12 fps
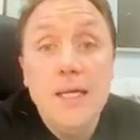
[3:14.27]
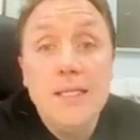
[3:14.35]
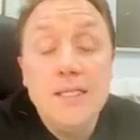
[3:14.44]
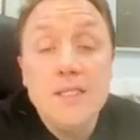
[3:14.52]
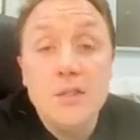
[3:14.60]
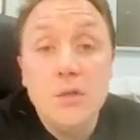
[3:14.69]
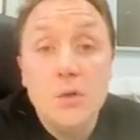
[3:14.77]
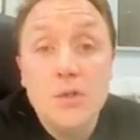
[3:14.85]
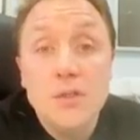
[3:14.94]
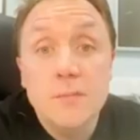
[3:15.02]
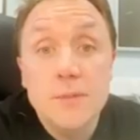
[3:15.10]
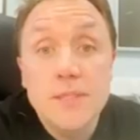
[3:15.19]
This
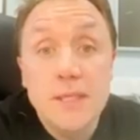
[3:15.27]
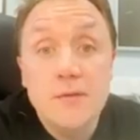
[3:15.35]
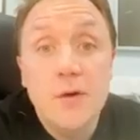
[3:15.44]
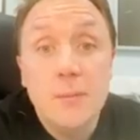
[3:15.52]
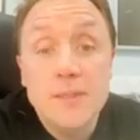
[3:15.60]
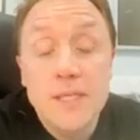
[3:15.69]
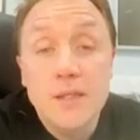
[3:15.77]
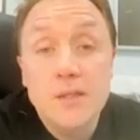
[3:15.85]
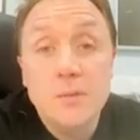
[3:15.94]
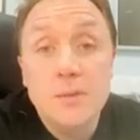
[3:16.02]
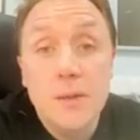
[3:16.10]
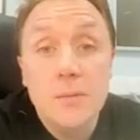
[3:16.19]
notice for
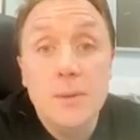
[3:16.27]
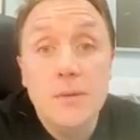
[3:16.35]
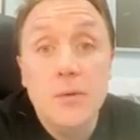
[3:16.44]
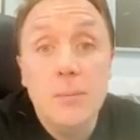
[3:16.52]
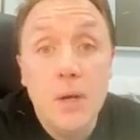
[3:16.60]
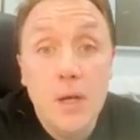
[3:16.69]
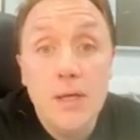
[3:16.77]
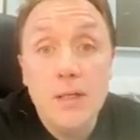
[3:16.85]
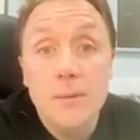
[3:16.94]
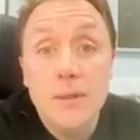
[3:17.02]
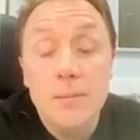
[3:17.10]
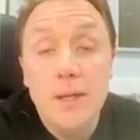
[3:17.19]
particulars would then be
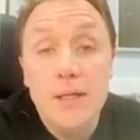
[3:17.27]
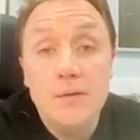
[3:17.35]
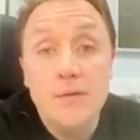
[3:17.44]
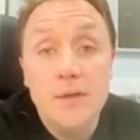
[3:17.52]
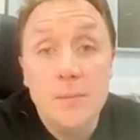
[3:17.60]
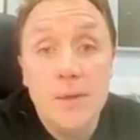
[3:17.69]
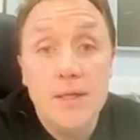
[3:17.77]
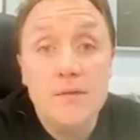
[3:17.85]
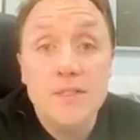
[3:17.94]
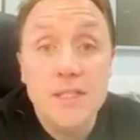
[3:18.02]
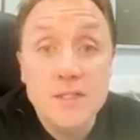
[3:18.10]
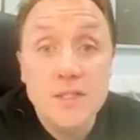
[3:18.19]
replied by the plaintiff and the
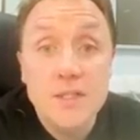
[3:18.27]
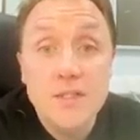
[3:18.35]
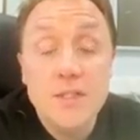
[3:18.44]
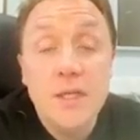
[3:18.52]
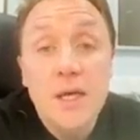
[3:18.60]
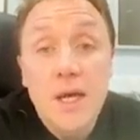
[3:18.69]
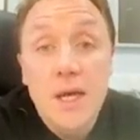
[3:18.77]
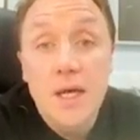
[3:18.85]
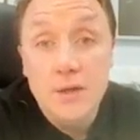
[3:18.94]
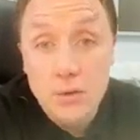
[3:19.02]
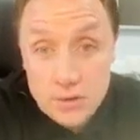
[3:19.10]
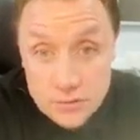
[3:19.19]
plaintiff's solicitors,
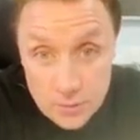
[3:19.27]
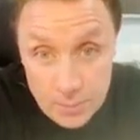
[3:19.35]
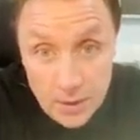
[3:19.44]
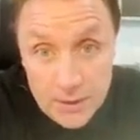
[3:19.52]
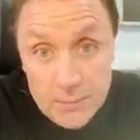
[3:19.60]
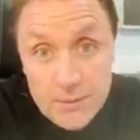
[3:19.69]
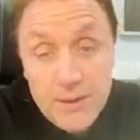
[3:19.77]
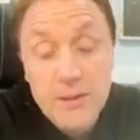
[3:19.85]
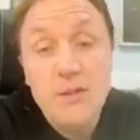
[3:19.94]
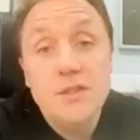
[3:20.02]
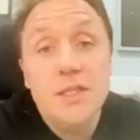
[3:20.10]
known as reply to particulars.